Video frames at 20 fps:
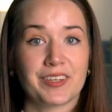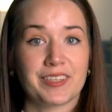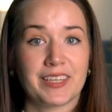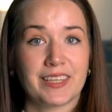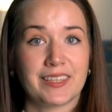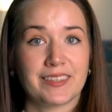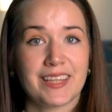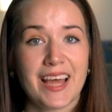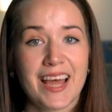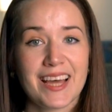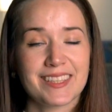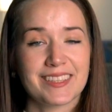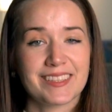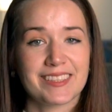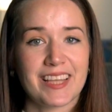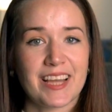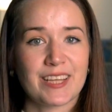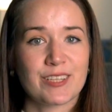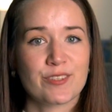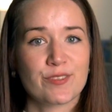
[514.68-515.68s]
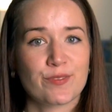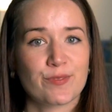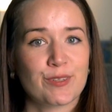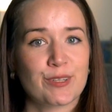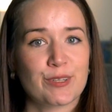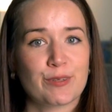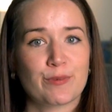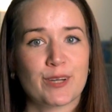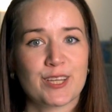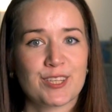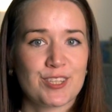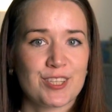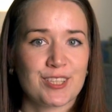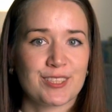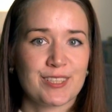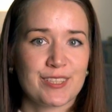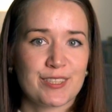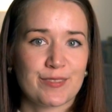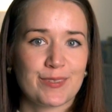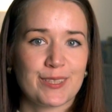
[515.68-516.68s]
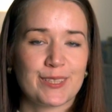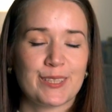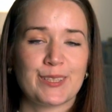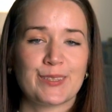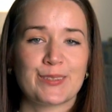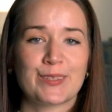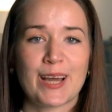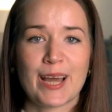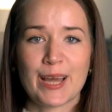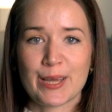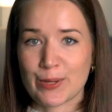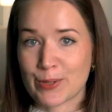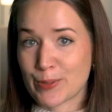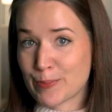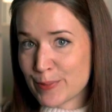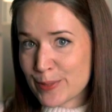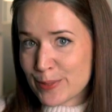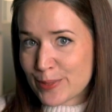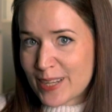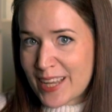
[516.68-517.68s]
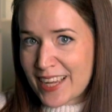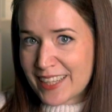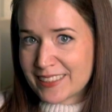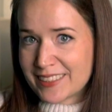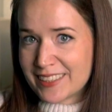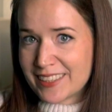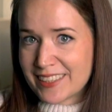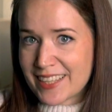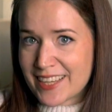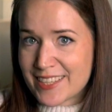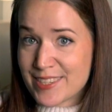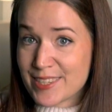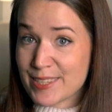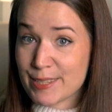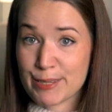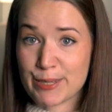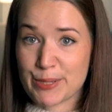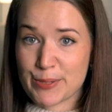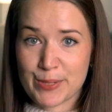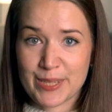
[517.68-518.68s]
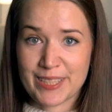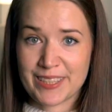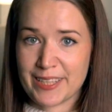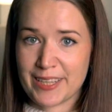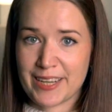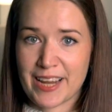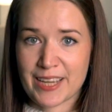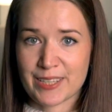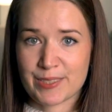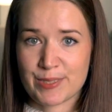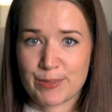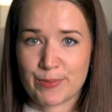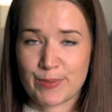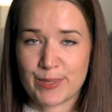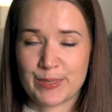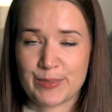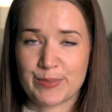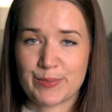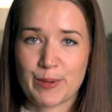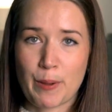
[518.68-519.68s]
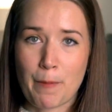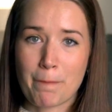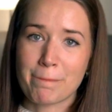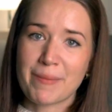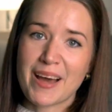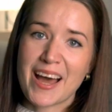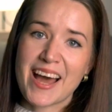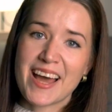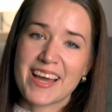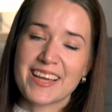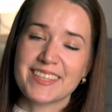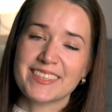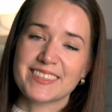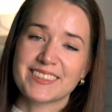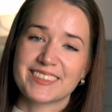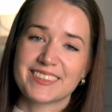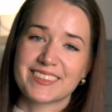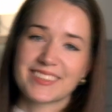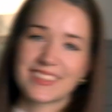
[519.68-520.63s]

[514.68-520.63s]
than that, thanks for watching this video. I hope you liked it and see you in the next one. Bye!